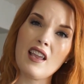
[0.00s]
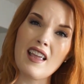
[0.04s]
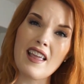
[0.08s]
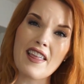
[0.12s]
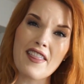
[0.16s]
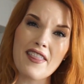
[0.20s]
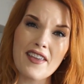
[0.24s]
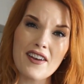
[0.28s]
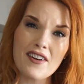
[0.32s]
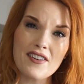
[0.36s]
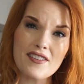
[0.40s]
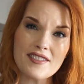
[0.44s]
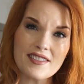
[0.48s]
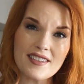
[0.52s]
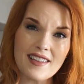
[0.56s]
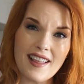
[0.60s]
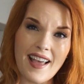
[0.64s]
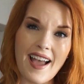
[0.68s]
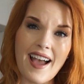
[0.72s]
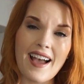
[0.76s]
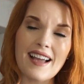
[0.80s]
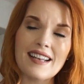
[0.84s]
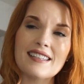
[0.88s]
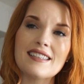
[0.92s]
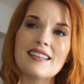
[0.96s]
there's
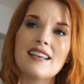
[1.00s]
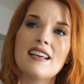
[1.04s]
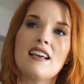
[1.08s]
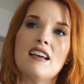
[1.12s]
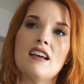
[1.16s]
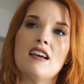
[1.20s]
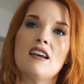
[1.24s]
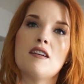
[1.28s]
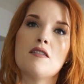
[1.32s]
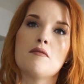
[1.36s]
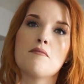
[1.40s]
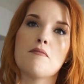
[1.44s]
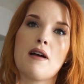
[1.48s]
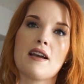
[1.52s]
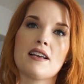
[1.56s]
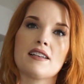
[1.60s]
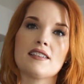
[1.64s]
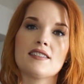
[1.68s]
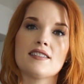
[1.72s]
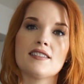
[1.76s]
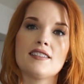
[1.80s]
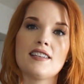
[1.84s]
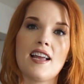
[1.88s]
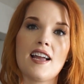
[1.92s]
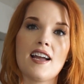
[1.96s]
that. My
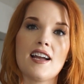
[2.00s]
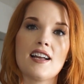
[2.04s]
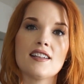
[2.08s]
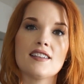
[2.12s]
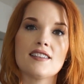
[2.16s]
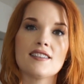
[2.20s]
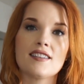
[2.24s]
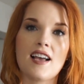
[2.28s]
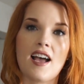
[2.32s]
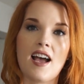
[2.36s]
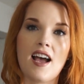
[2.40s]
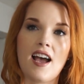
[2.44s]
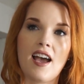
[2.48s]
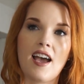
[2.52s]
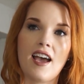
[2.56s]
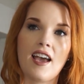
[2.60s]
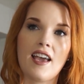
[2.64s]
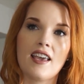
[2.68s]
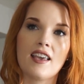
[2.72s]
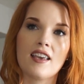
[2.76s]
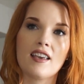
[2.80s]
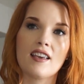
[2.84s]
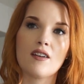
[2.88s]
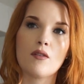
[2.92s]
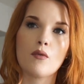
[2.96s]
stats,
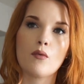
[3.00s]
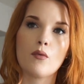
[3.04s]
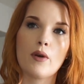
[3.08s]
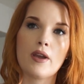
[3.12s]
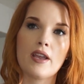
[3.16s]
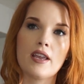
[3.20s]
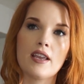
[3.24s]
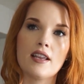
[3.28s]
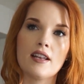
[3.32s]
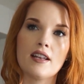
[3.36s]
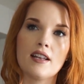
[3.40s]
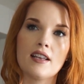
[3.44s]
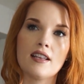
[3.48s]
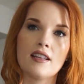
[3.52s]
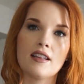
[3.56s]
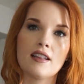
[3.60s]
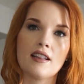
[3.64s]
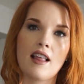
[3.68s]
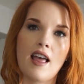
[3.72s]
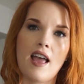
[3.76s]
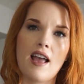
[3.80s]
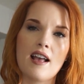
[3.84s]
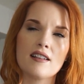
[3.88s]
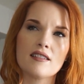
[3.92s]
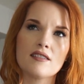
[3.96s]
I weighed in
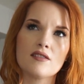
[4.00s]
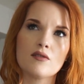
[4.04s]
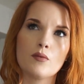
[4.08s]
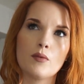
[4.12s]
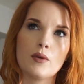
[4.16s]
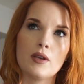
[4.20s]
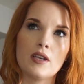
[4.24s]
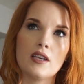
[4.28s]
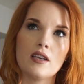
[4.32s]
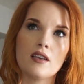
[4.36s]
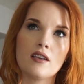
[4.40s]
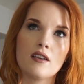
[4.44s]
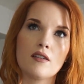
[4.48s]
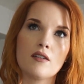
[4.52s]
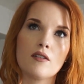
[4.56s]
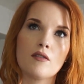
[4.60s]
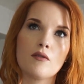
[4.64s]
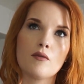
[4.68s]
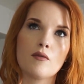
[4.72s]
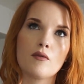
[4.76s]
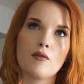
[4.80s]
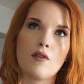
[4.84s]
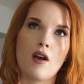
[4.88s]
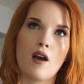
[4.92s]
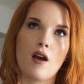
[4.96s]
last week,
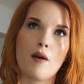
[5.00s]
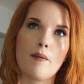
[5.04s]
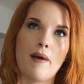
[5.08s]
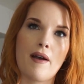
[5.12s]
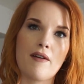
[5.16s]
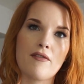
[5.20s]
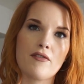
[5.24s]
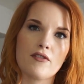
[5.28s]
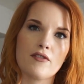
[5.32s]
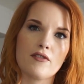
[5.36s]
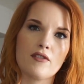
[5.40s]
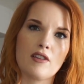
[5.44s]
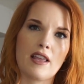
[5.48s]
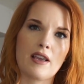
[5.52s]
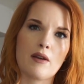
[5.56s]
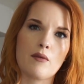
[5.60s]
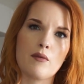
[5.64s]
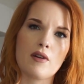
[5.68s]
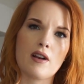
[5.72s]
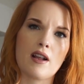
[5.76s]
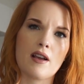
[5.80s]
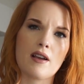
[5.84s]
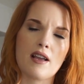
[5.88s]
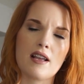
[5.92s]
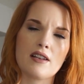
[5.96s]
after, like,
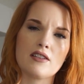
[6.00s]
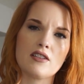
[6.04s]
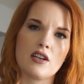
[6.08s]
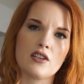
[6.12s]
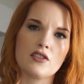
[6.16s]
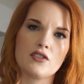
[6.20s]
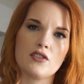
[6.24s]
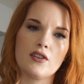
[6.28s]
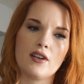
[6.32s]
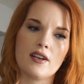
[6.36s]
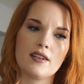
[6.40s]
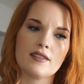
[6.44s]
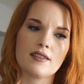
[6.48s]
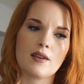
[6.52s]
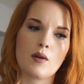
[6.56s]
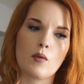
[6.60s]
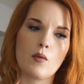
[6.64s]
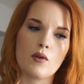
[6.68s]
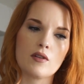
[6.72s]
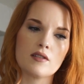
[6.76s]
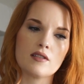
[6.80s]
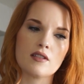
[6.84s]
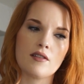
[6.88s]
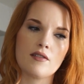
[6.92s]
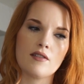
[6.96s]
when I had talked to you guys, like
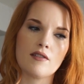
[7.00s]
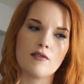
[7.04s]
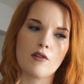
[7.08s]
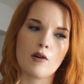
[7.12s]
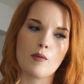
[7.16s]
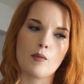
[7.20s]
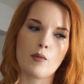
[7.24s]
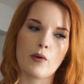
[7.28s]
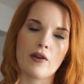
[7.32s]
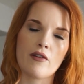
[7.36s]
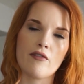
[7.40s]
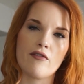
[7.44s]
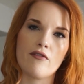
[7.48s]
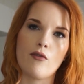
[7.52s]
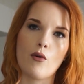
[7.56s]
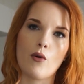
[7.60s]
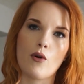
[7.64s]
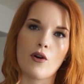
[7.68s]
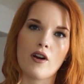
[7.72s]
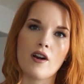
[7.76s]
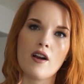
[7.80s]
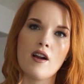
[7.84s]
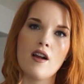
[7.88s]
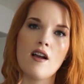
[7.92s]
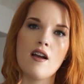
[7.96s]

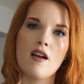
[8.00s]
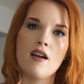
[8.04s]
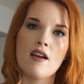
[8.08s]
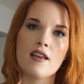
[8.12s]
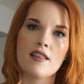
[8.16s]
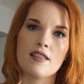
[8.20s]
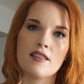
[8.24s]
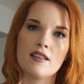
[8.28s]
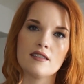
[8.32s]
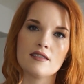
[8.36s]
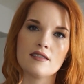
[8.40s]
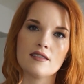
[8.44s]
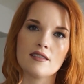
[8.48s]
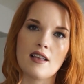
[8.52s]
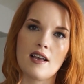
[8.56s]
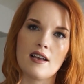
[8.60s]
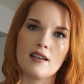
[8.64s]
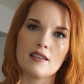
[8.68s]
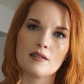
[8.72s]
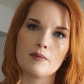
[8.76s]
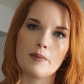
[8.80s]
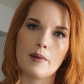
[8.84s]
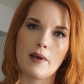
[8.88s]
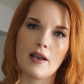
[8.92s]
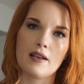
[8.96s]
174.4. This
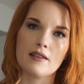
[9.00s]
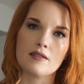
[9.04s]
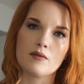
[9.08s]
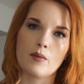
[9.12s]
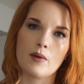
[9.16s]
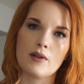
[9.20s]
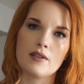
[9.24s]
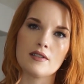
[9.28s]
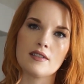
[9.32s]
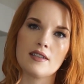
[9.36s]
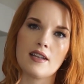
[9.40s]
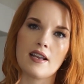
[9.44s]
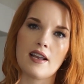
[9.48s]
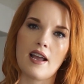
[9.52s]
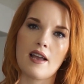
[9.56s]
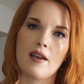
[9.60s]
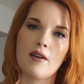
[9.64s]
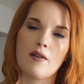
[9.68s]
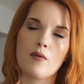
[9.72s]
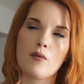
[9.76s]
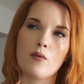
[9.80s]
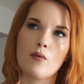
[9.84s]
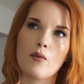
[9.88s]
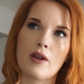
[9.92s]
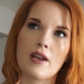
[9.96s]
past Wednesday I
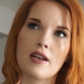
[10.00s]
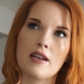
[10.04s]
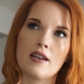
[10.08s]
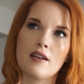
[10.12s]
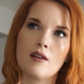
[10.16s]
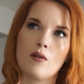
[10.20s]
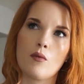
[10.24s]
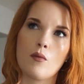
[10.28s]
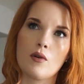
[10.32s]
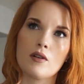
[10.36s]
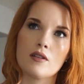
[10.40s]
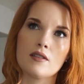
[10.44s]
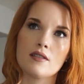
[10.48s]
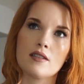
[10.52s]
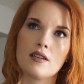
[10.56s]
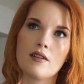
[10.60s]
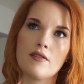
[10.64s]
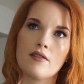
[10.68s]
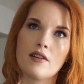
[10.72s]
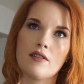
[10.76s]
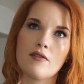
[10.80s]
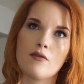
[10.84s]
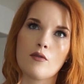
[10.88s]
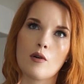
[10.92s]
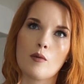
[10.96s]
weighed in at
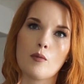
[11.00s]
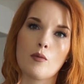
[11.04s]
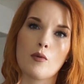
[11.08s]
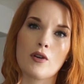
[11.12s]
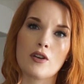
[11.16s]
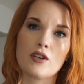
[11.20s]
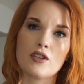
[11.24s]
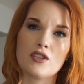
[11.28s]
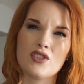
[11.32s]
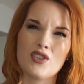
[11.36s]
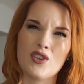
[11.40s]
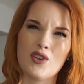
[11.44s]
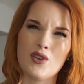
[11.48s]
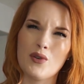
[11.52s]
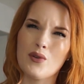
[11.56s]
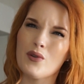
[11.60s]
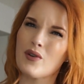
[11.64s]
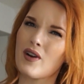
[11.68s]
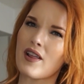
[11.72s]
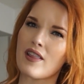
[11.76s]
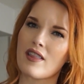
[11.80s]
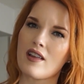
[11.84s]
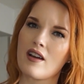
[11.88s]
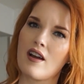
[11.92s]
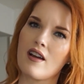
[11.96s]
174.2, and
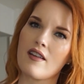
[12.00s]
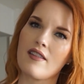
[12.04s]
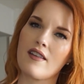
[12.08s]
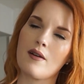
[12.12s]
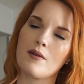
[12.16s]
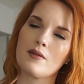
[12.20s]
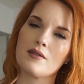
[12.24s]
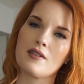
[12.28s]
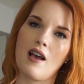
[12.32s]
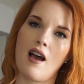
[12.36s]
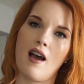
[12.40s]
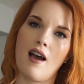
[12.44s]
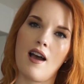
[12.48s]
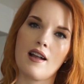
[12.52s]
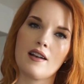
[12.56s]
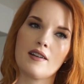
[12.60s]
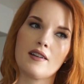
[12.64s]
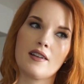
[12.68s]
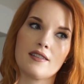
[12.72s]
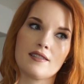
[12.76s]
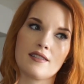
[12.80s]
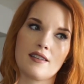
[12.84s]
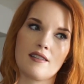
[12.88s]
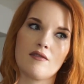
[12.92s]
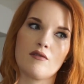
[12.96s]
I thought that was odd
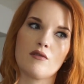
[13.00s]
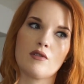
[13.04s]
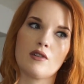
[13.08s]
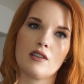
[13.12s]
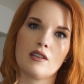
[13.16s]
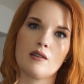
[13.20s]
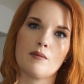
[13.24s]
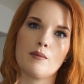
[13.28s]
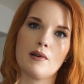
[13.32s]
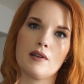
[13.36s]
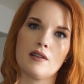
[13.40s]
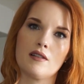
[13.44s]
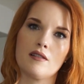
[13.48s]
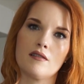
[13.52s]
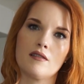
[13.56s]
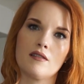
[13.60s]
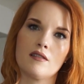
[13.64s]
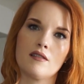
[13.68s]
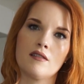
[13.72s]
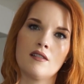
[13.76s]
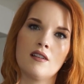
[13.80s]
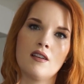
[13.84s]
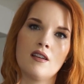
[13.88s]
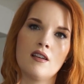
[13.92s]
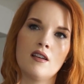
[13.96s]
because I've really been